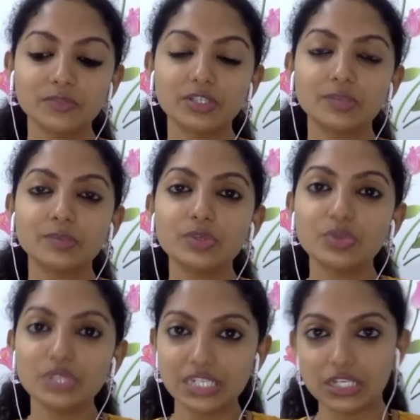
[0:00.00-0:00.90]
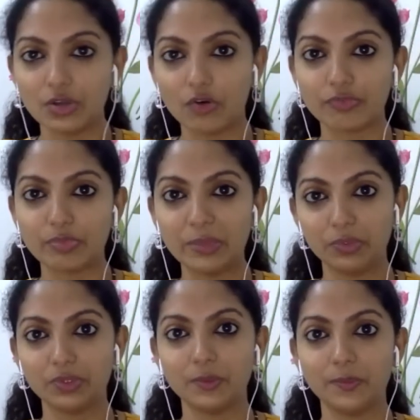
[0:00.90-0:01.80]
community of
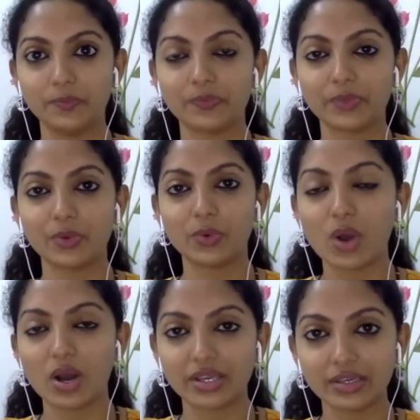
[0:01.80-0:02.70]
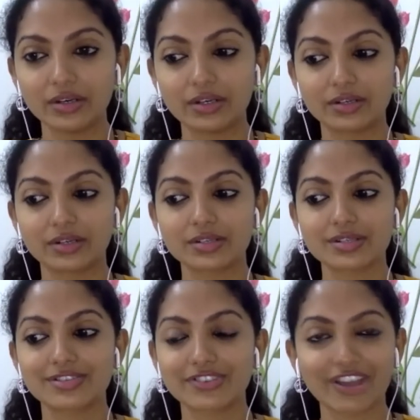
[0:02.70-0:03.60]
people who are here
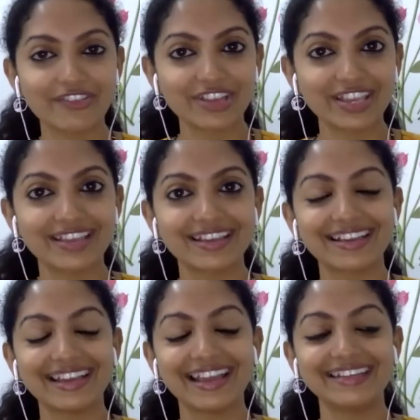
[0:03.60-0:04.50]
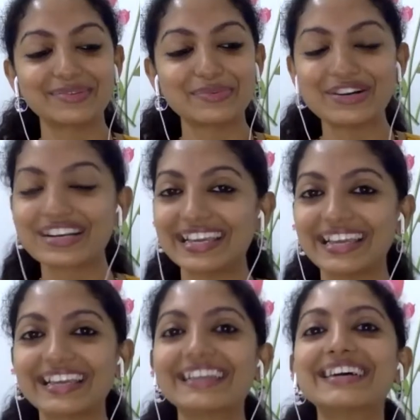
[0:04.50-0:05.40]
striving and
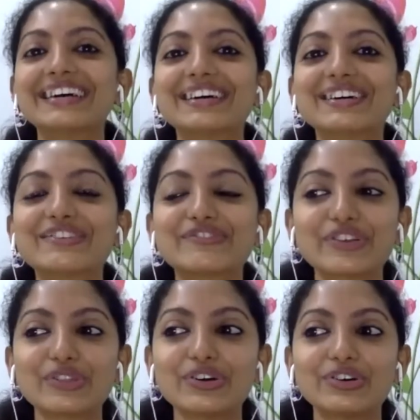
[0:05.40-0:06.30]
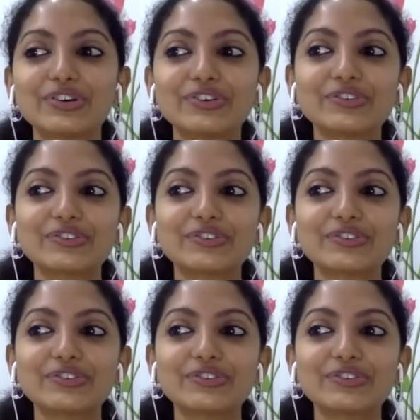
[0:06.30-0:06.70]
working for the